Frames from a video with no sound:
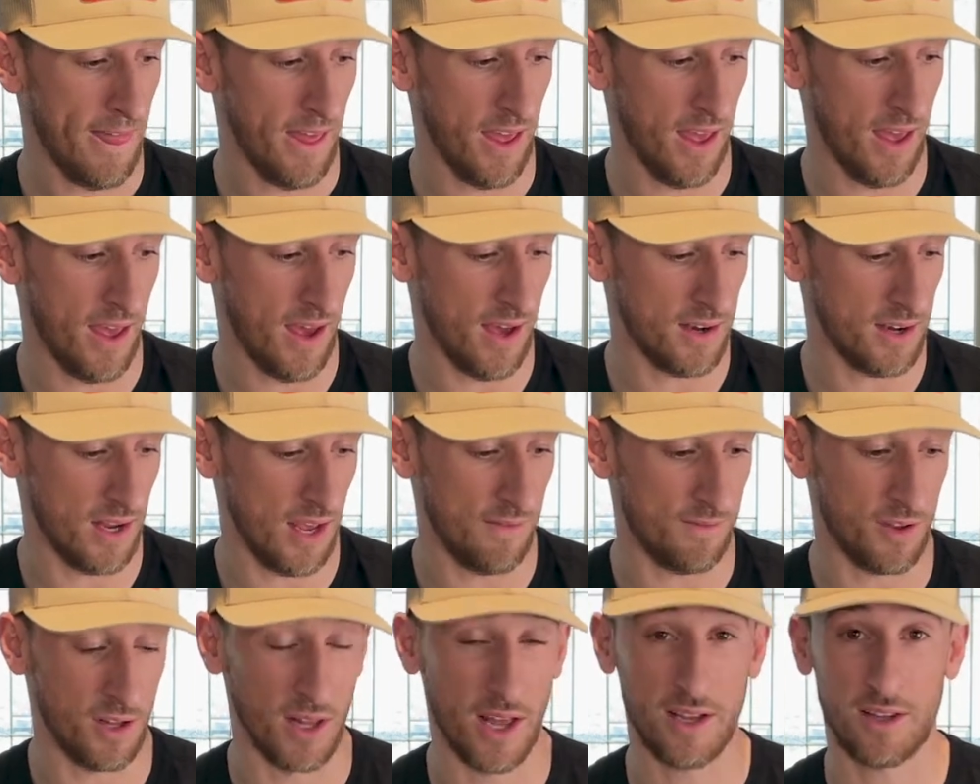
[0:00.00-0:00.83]
And
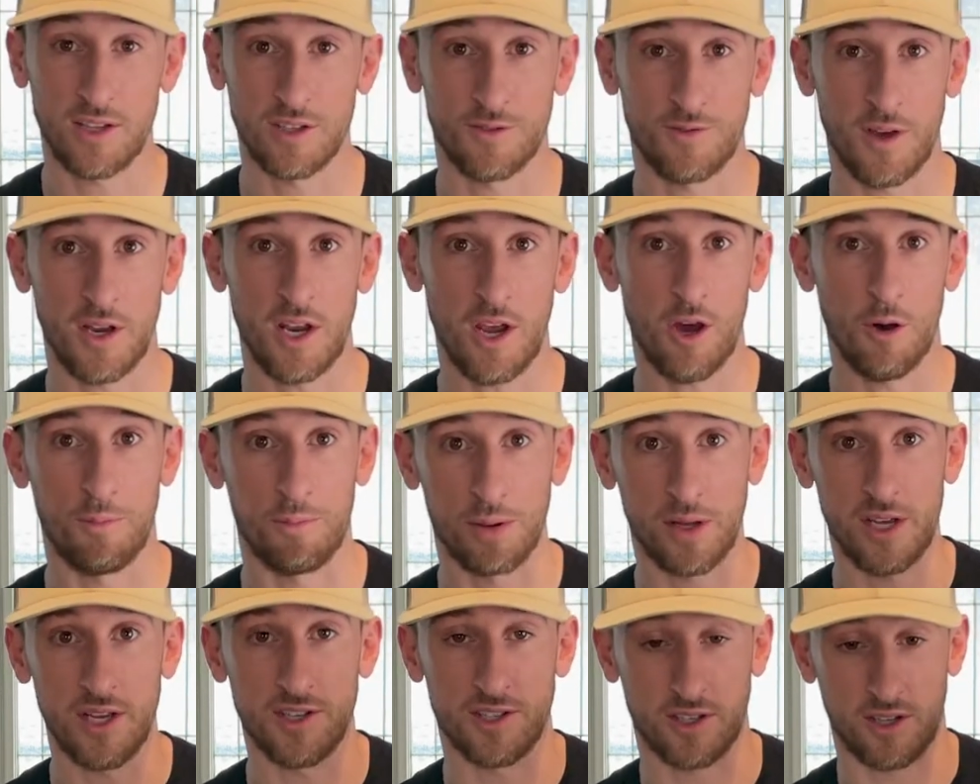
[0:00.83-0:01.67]
if you like this video,
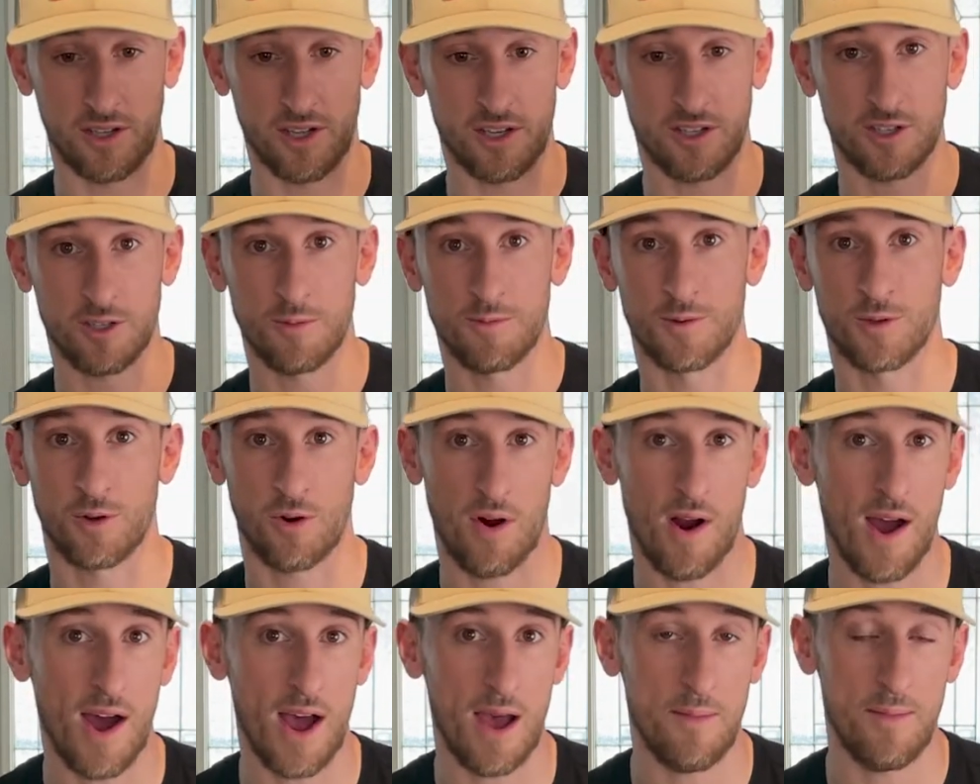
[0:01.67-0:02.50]
please click
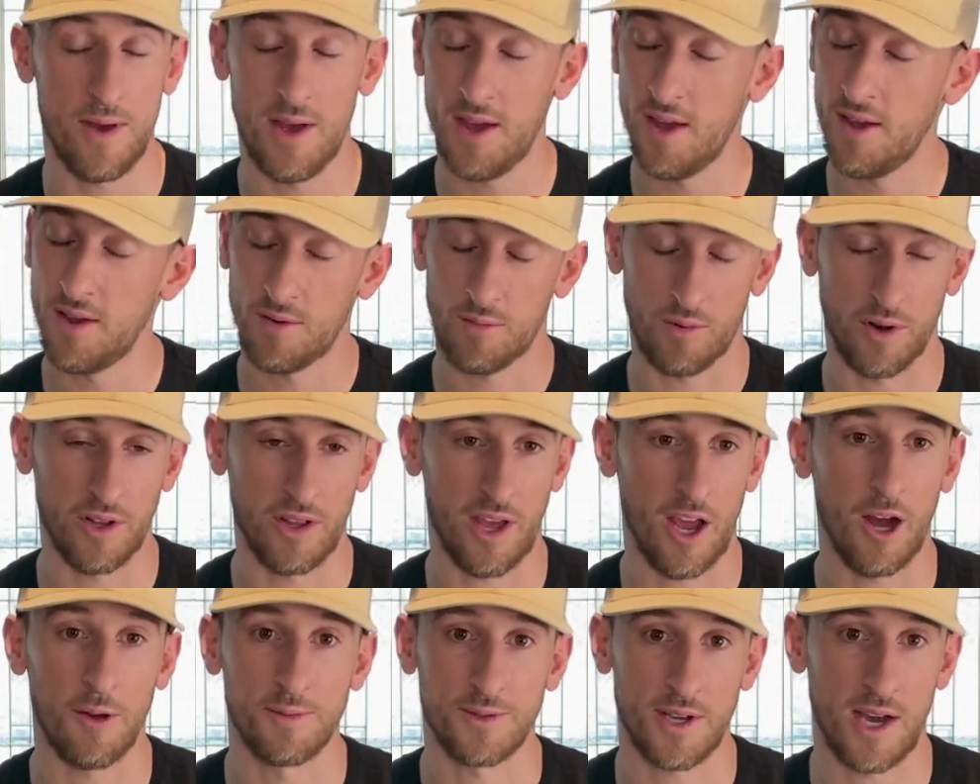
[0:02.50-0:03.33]
subscribe. Really
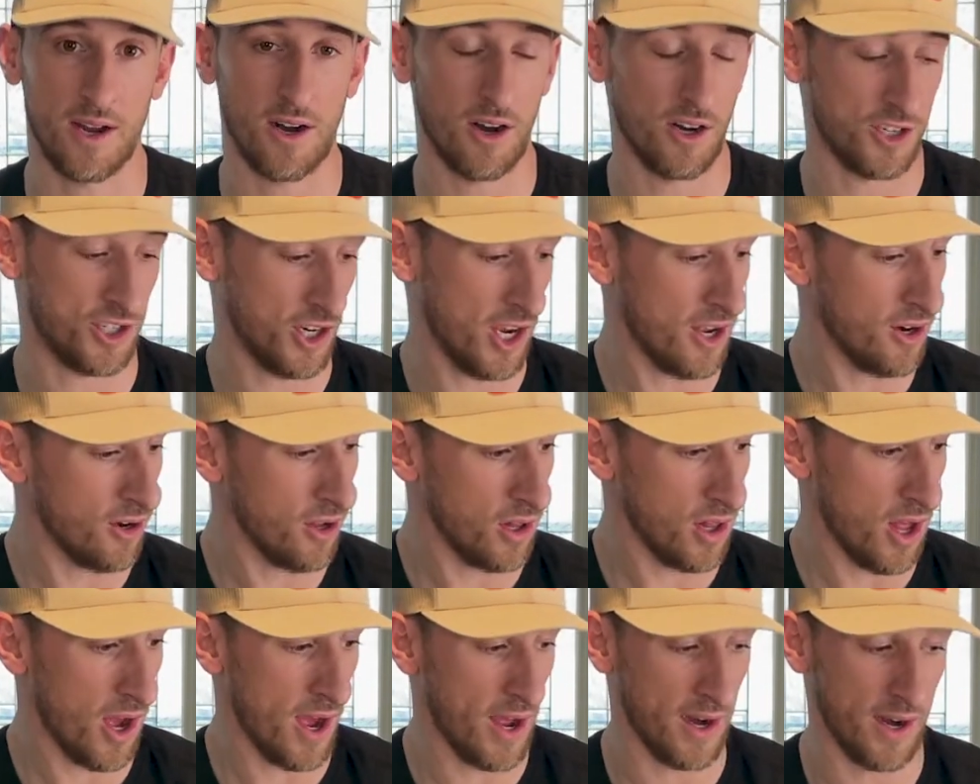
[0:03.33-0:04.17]
helps out our channel a
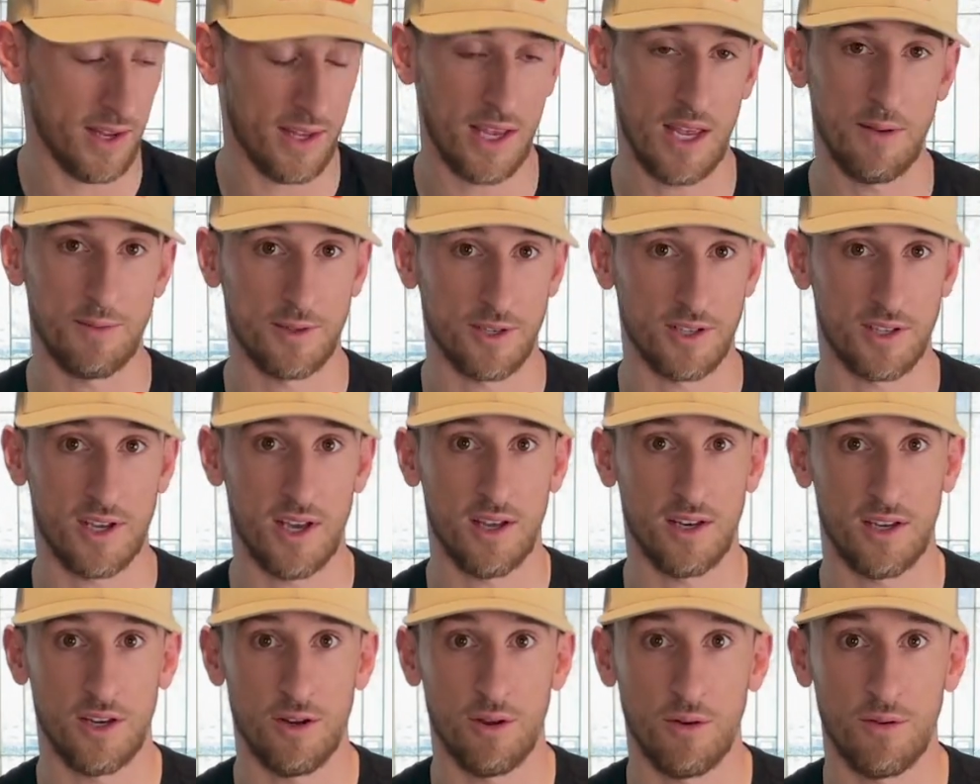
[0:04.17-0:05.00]
lot. keeps us
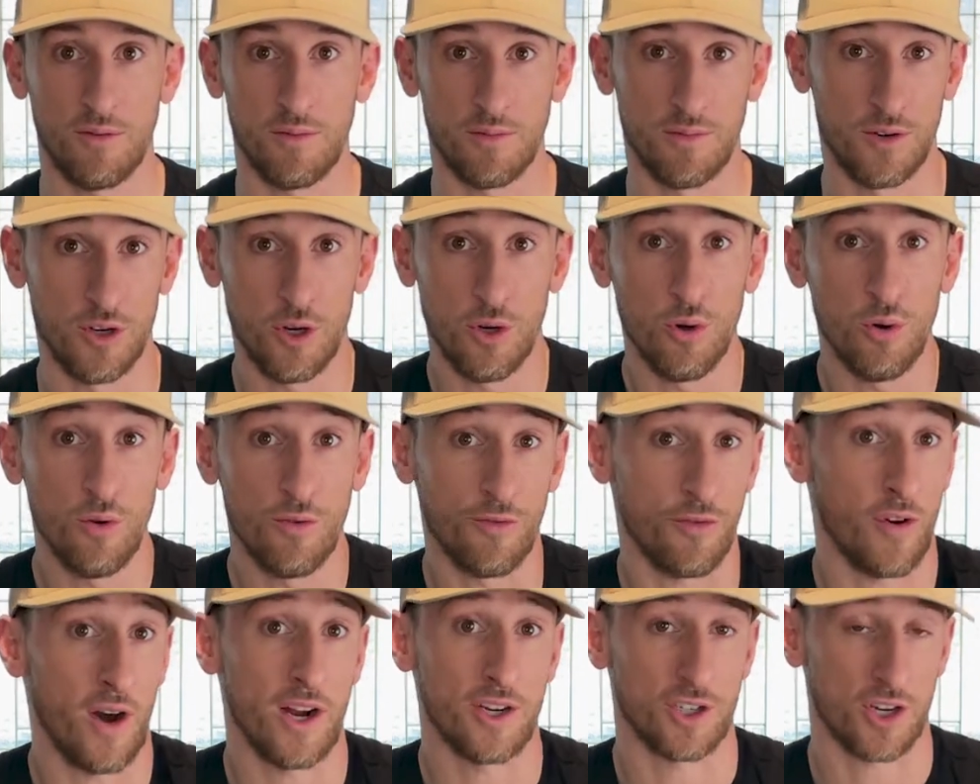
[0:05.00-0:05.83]
getting you new,
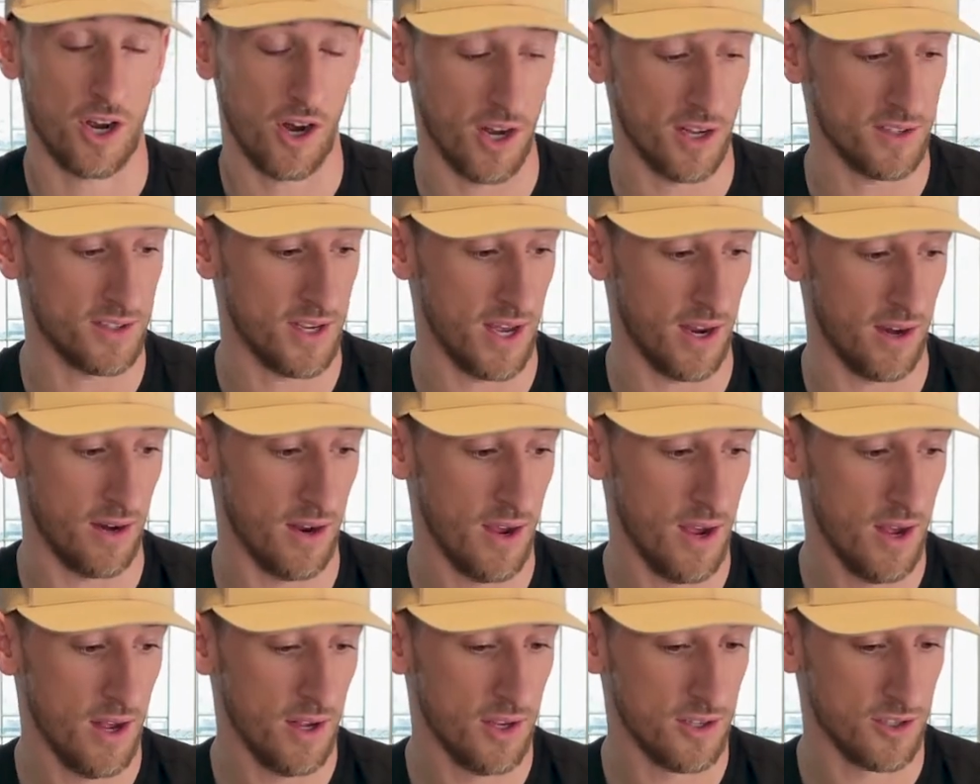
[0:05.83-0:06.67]
fresh content.
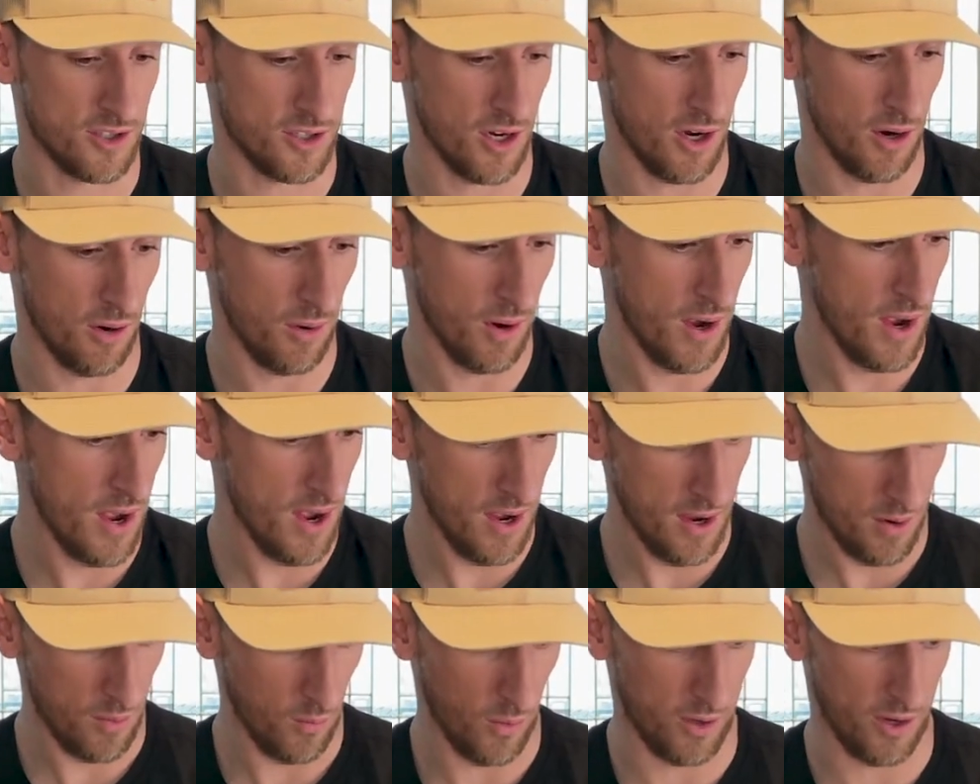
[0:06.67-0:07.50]
So
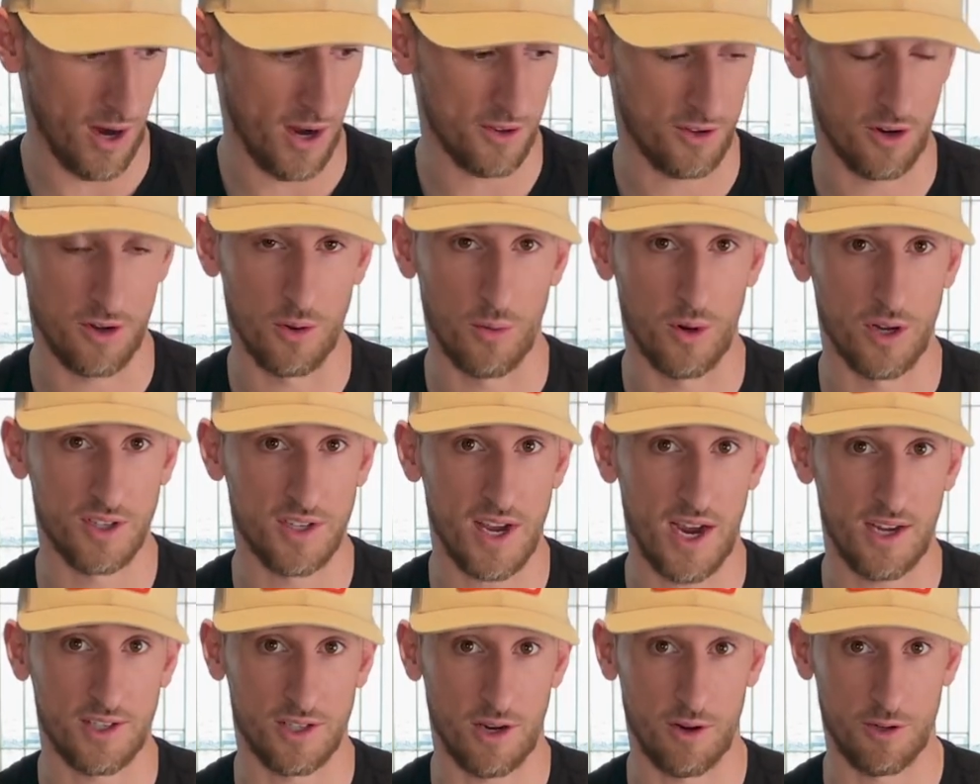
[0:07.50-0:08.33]
when you're out there in the woods,
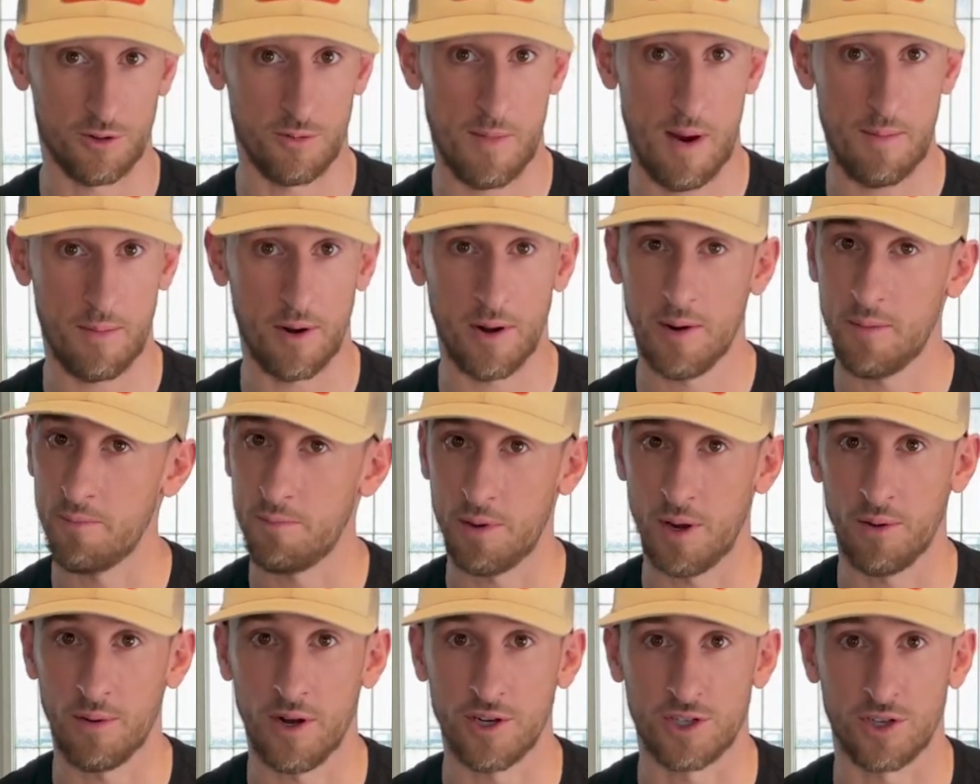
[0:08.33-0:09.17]
guys, always remember,
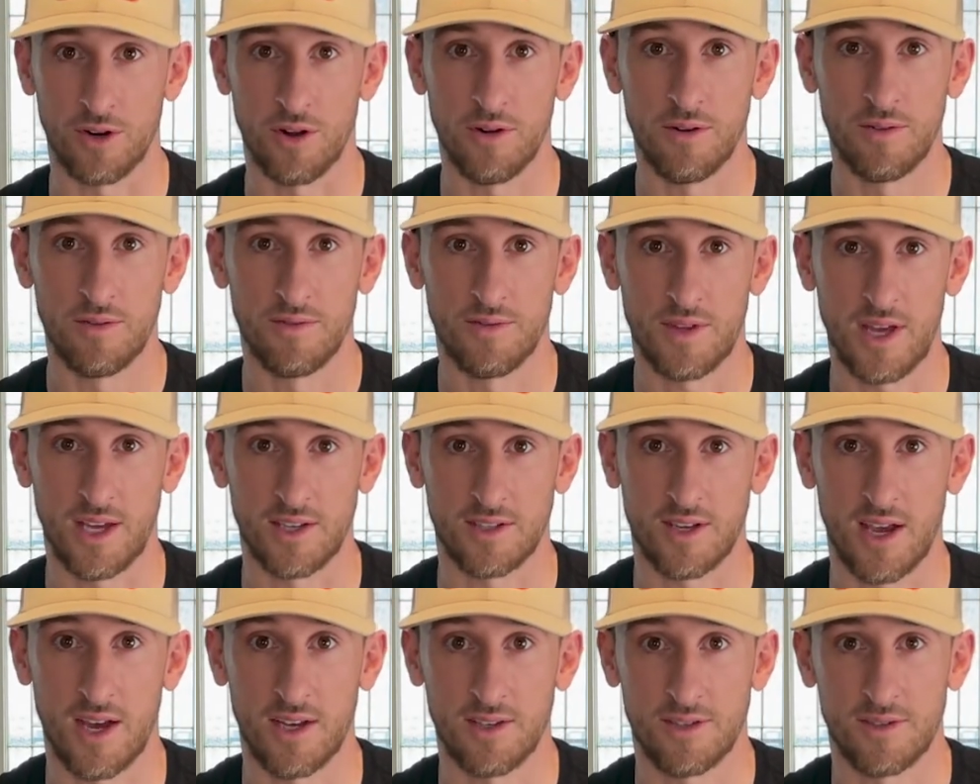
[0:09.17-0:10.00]
be original. Thanks,
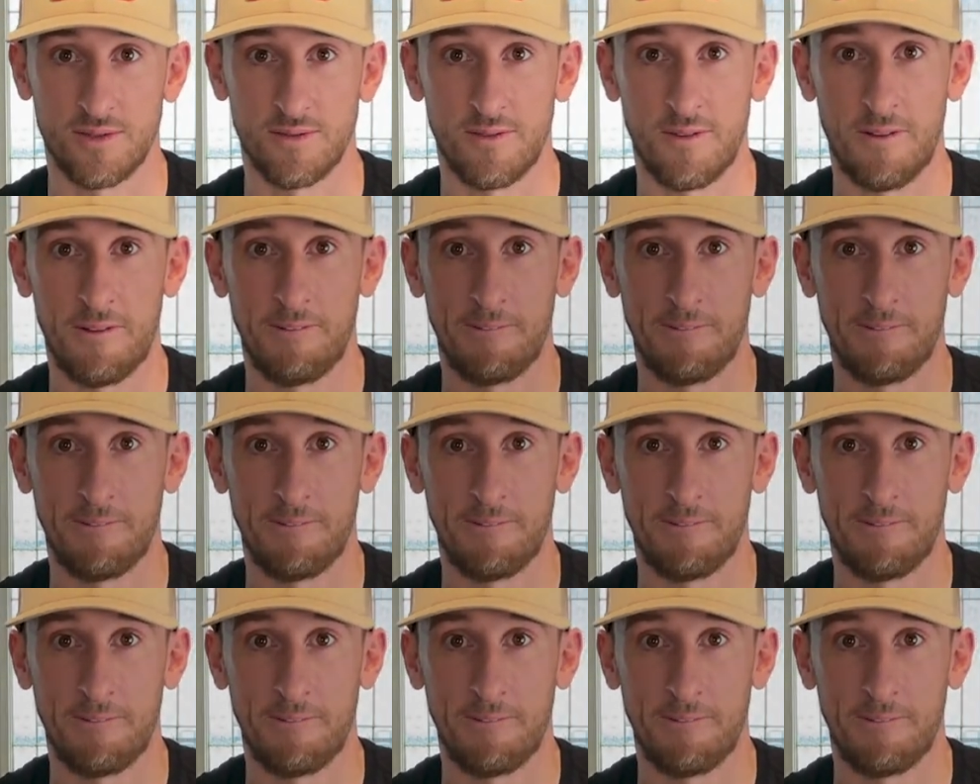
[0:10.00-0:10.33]
guys.